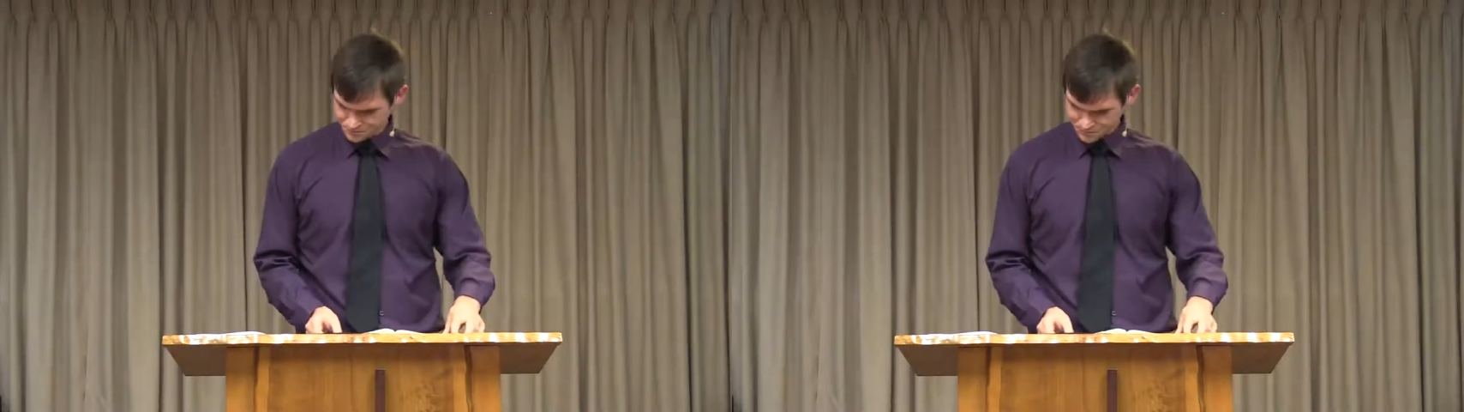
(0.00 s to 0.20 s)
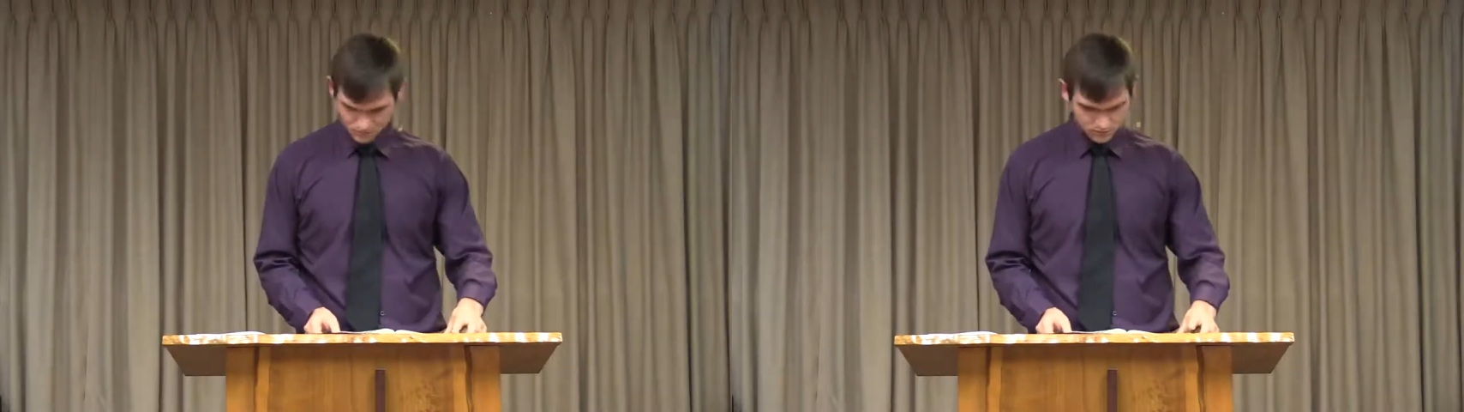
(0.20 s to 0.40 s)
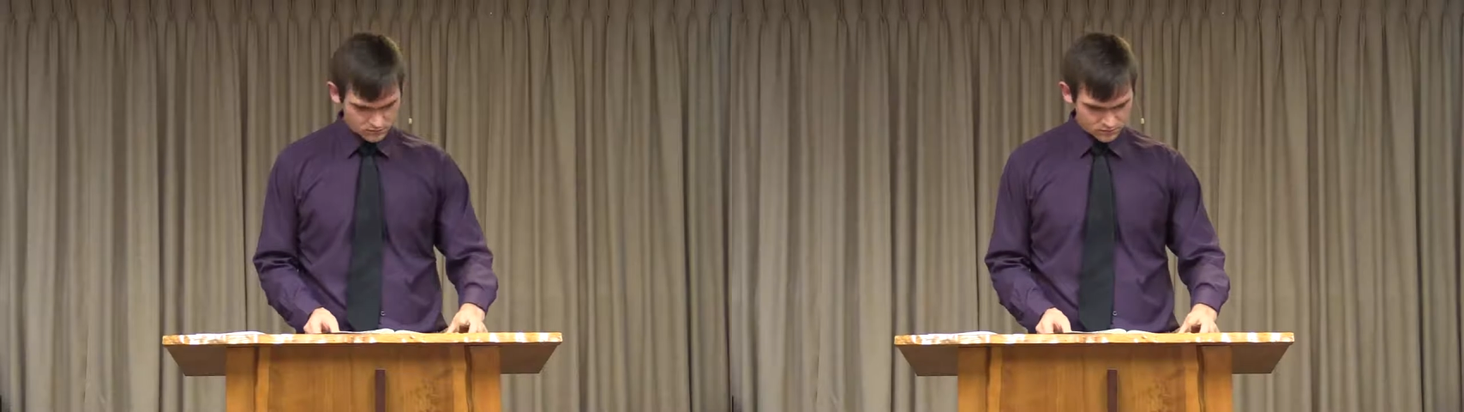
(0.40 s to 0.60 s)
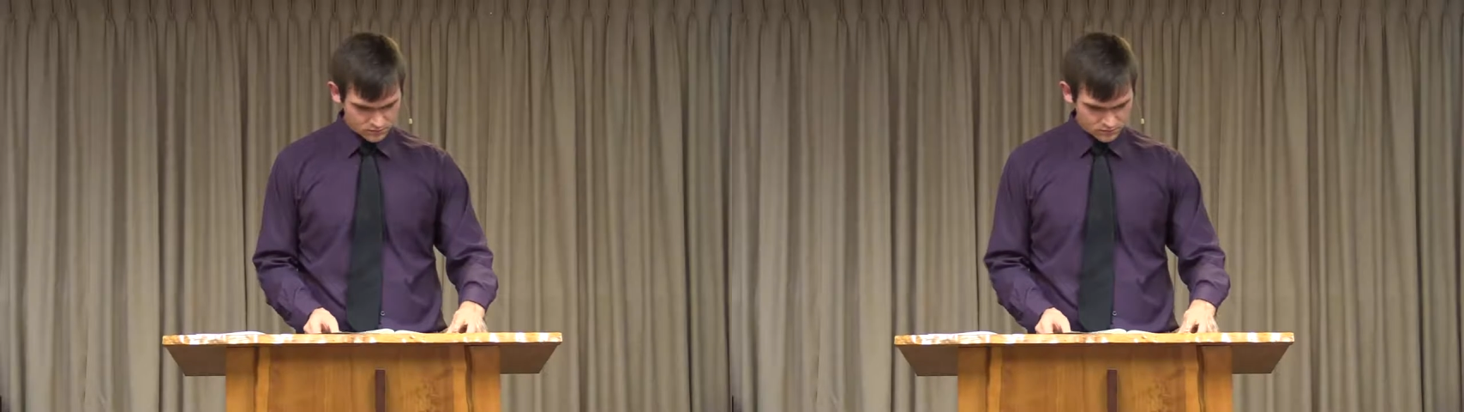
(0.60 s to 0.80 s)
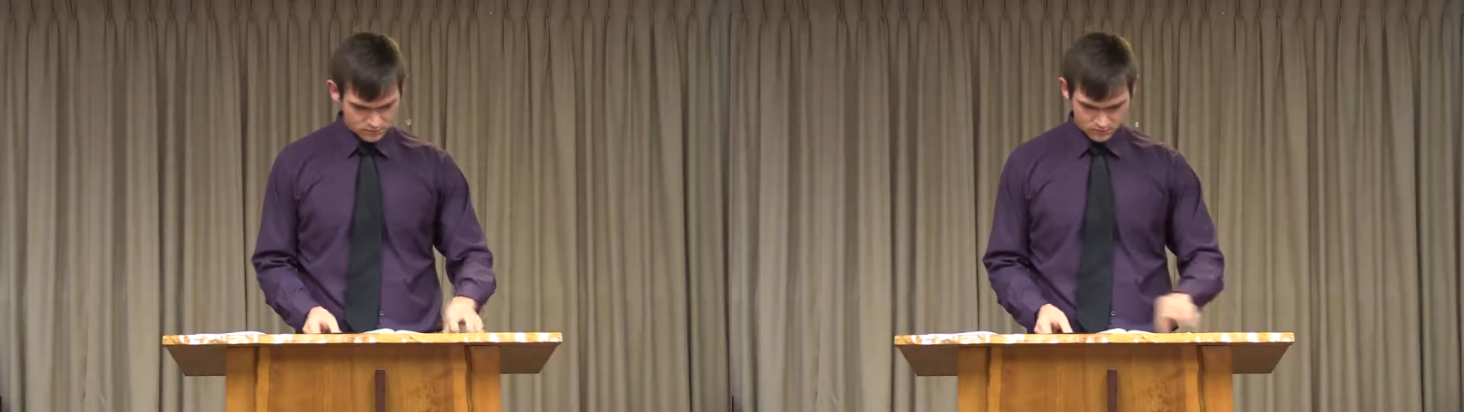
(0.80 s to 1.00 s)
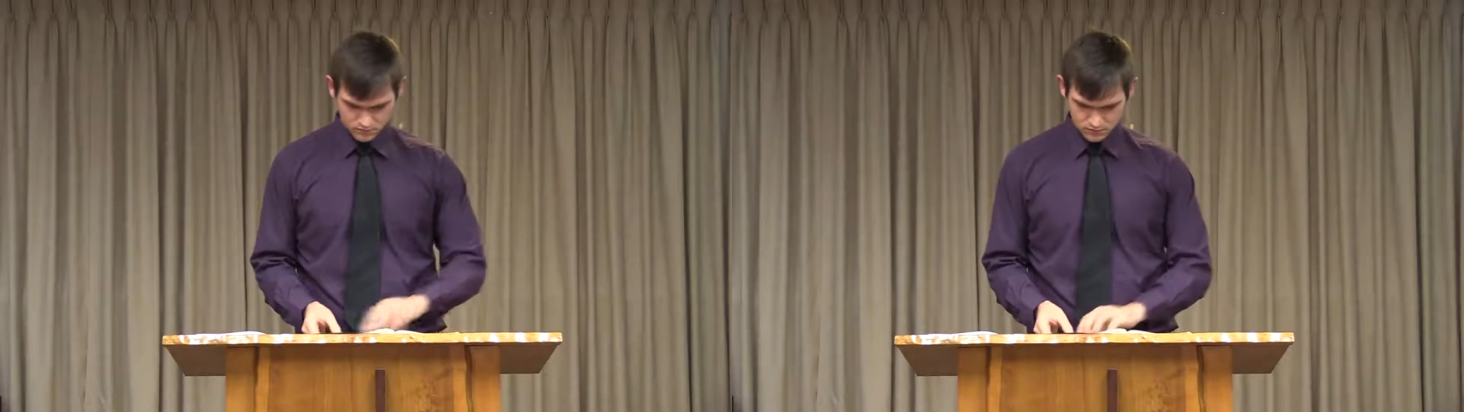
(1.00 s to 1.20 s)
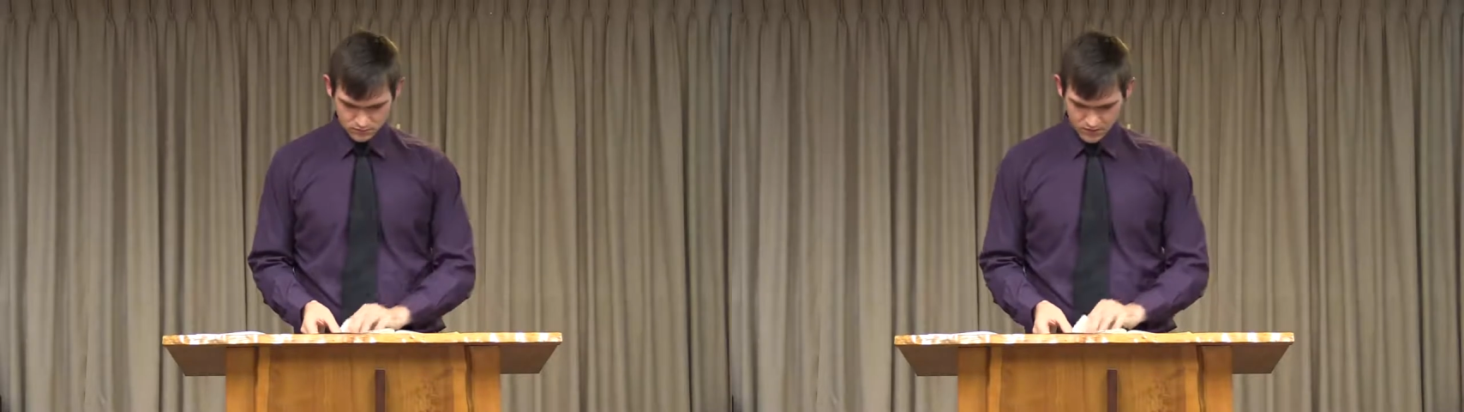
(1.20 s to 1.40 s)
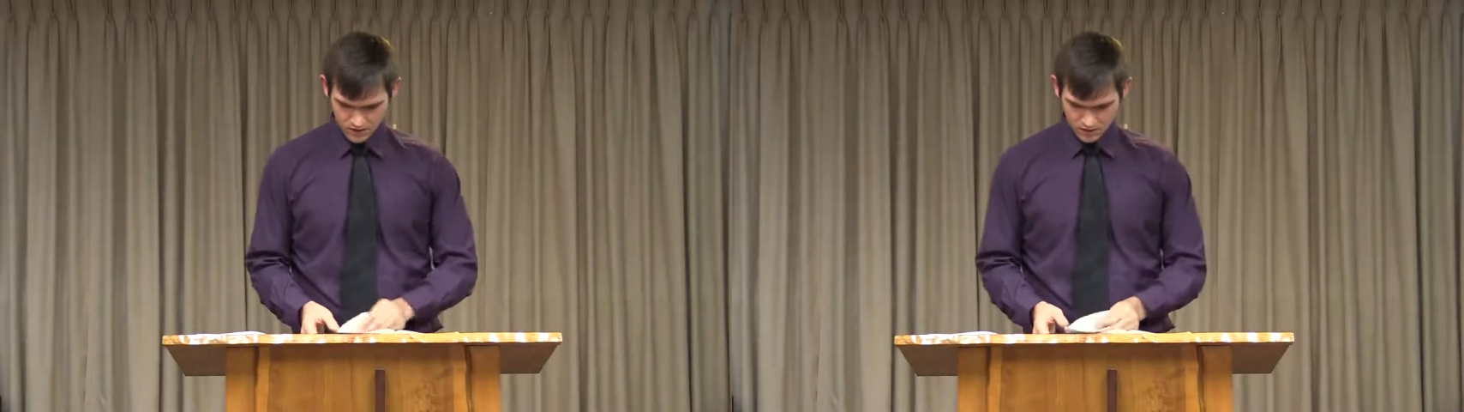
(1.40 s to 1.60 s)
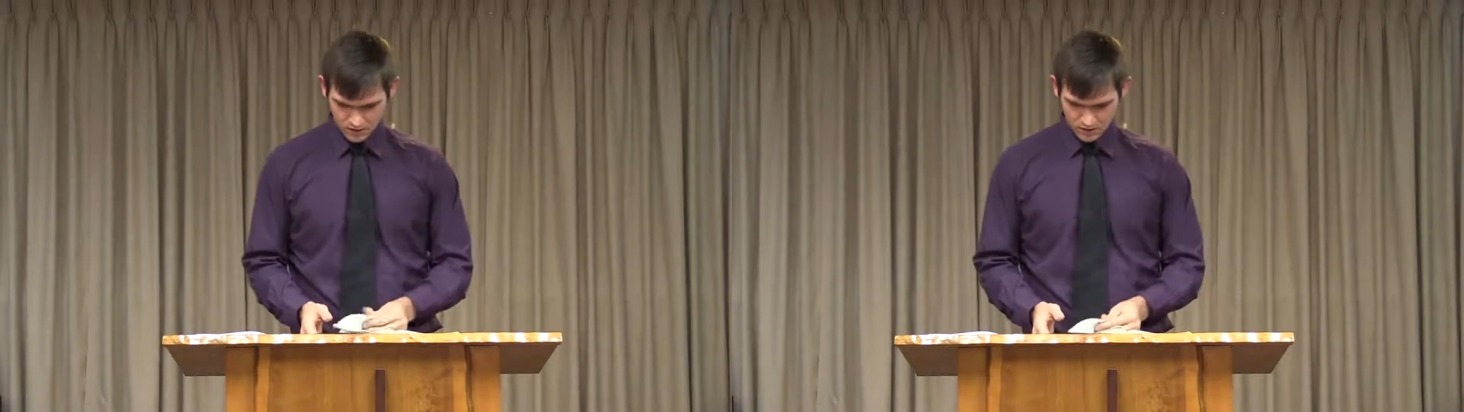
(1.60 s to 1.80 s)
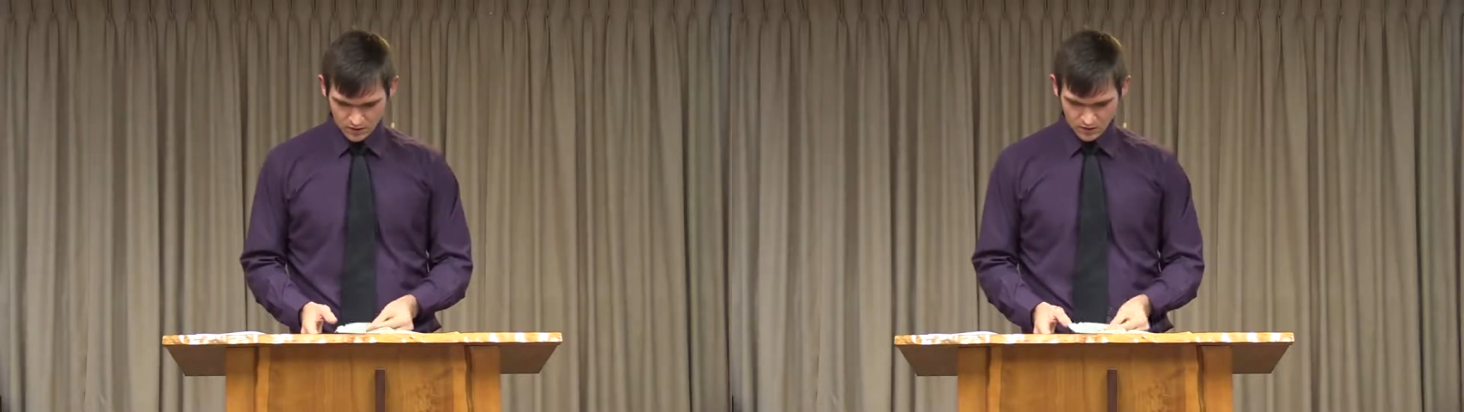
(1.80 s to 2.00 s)

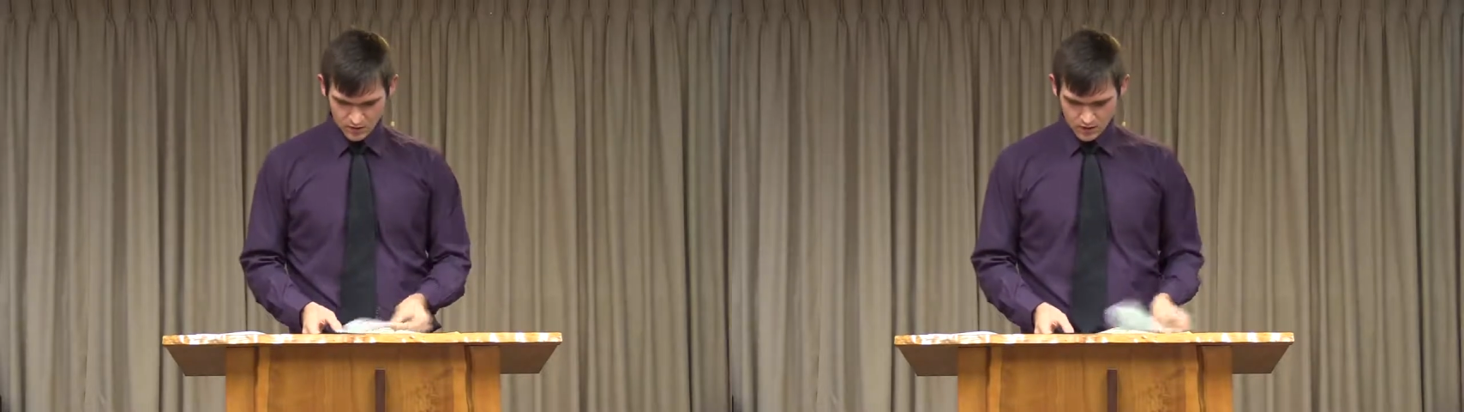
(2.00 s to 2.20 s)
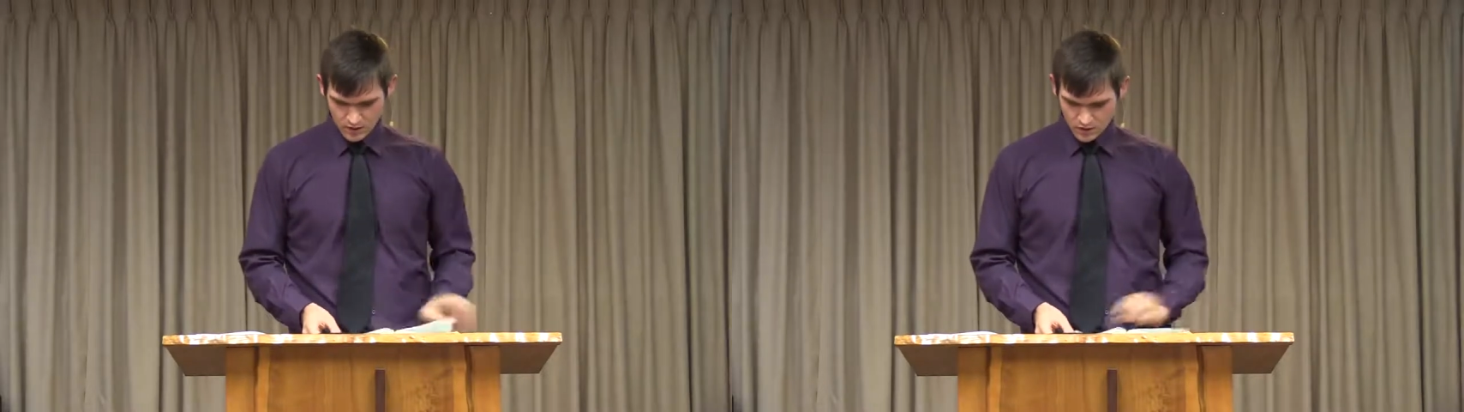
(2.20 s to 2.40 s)
Nothing is said.